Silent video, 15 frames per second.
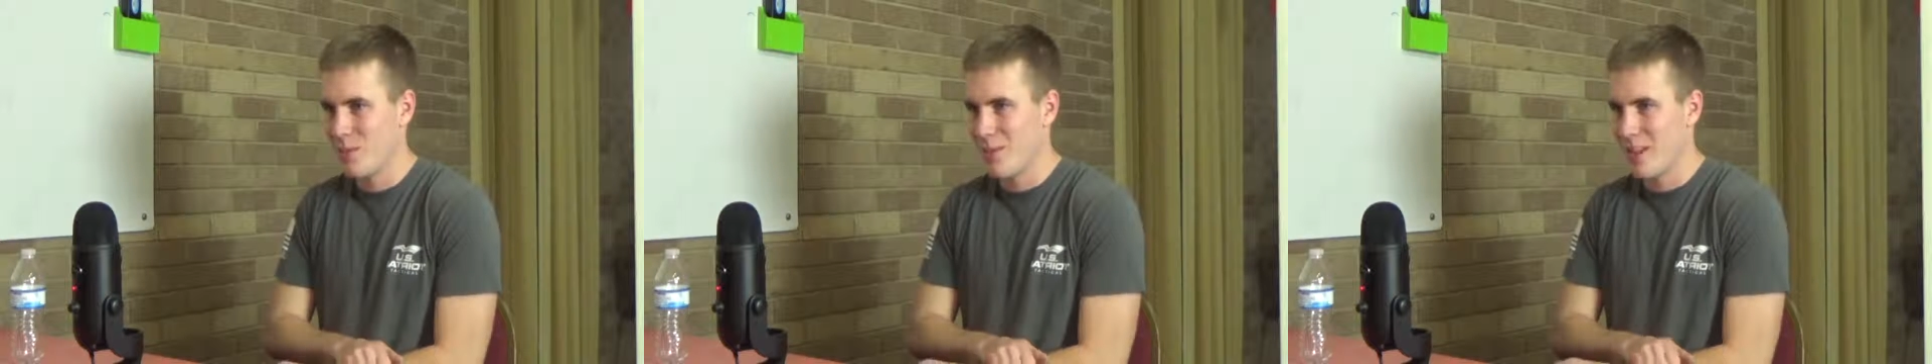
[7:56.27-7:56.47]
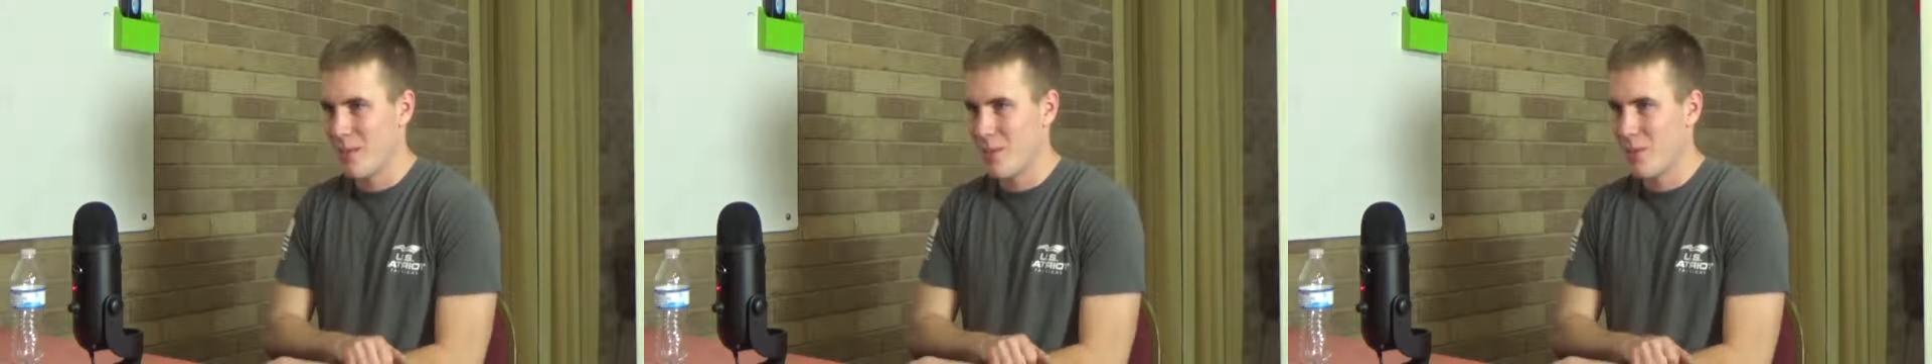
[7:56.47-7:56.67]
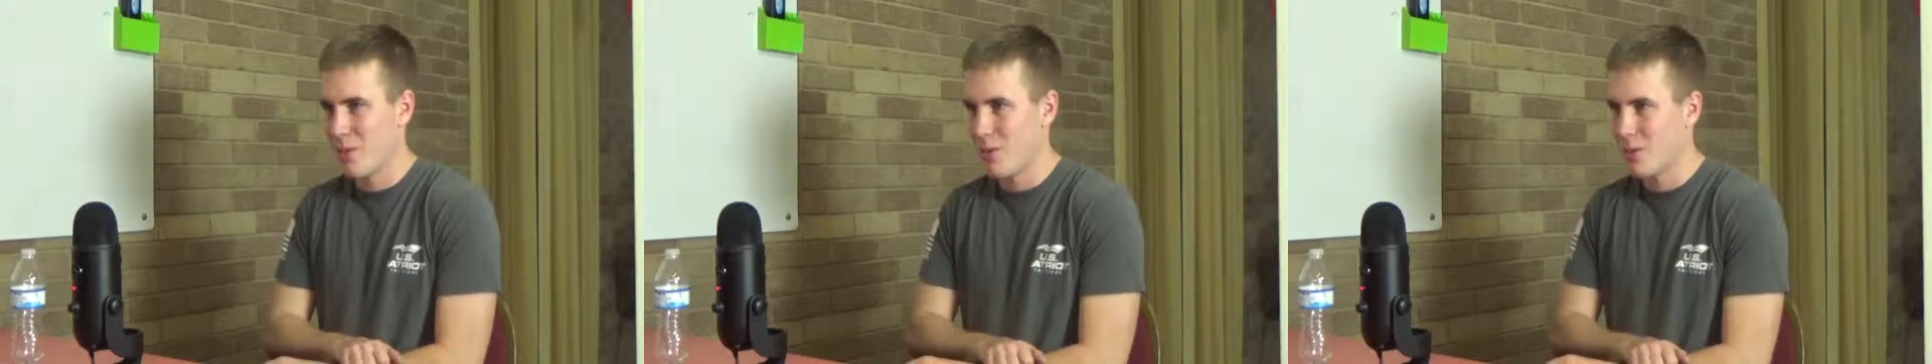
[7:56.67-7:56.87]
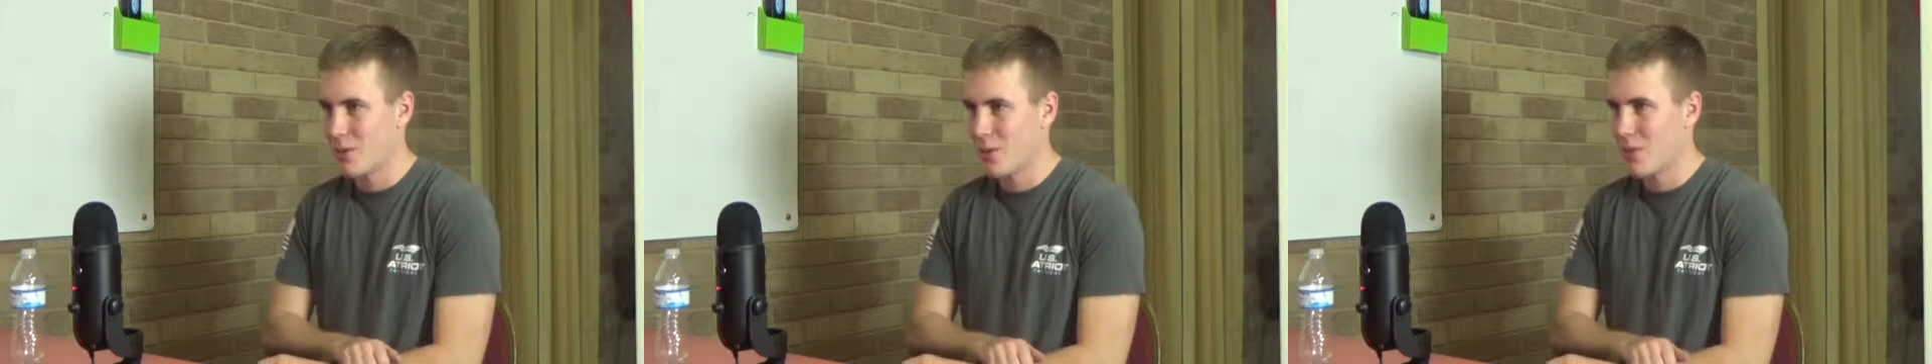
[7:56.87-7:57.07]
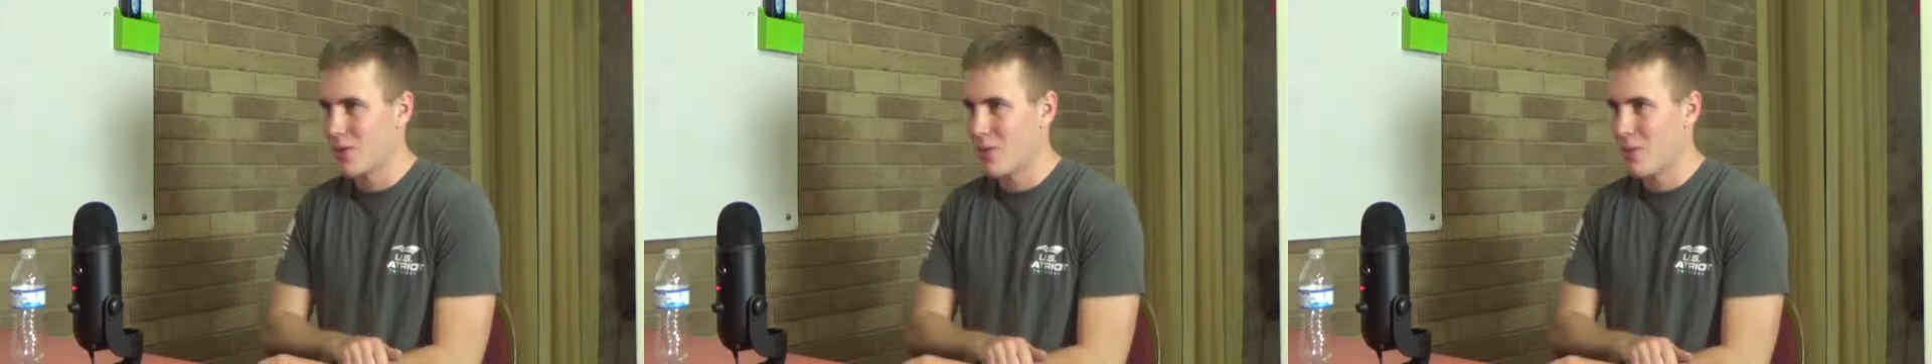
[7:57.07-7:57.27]
talking about
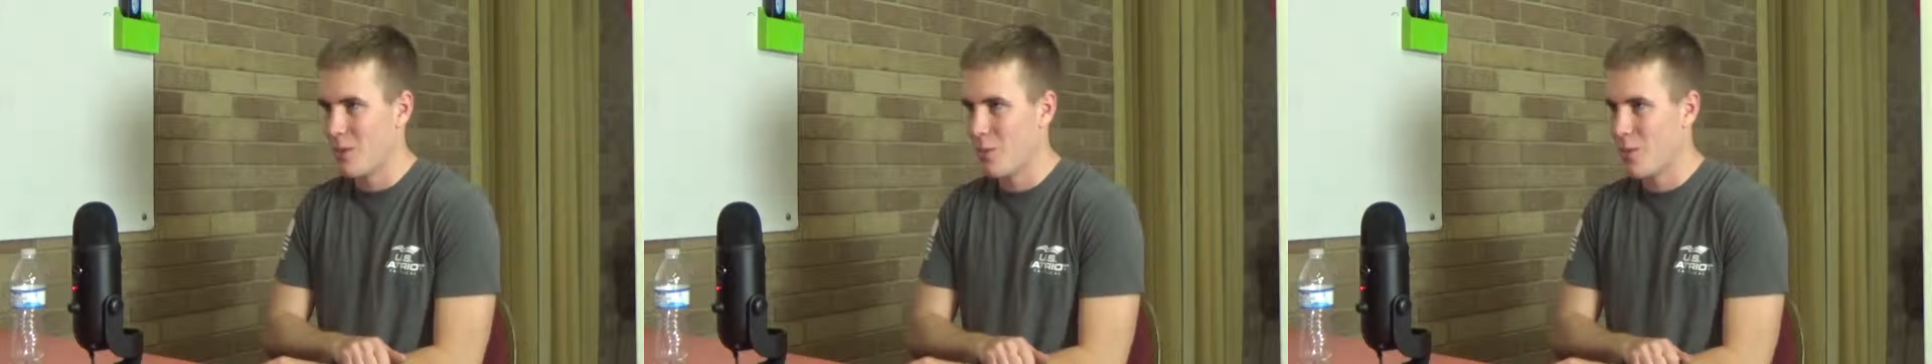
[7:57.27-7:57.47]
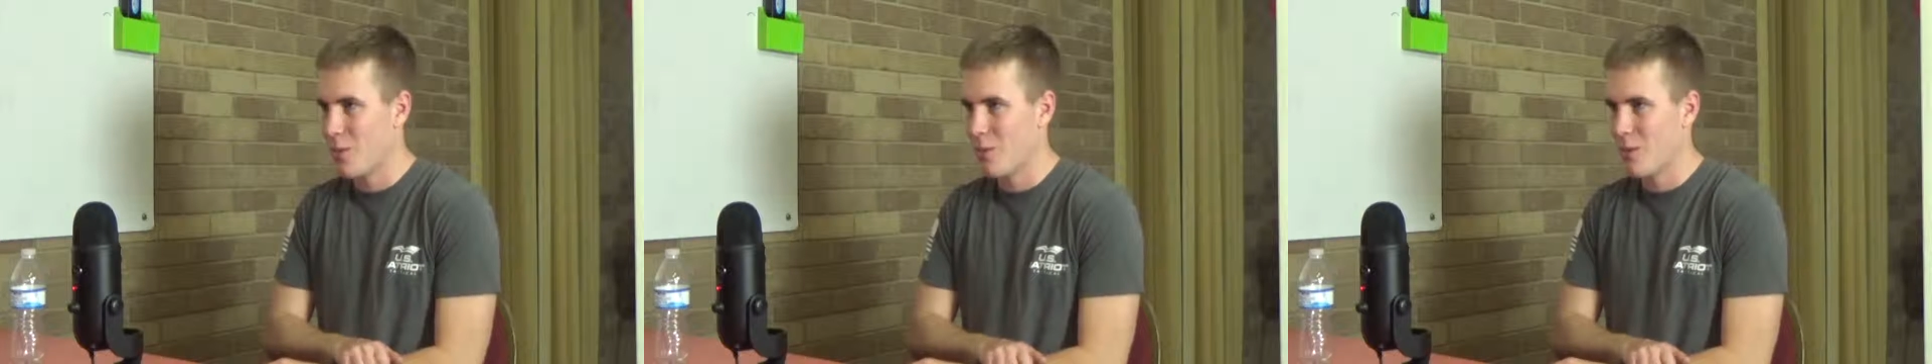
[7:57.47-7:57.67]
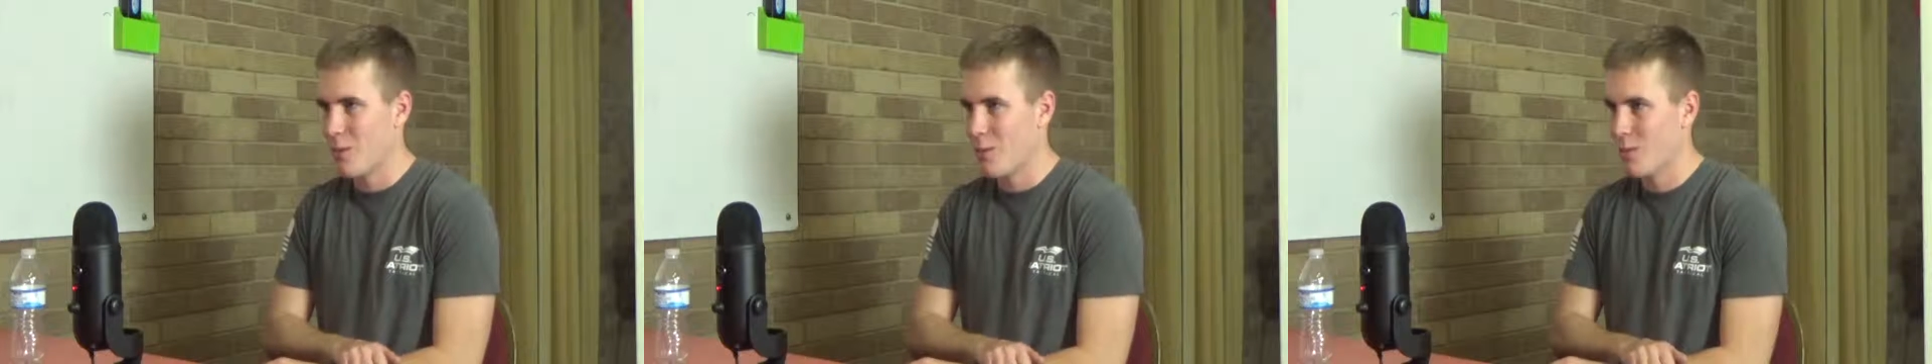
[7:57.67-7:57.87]
there's always going to be war and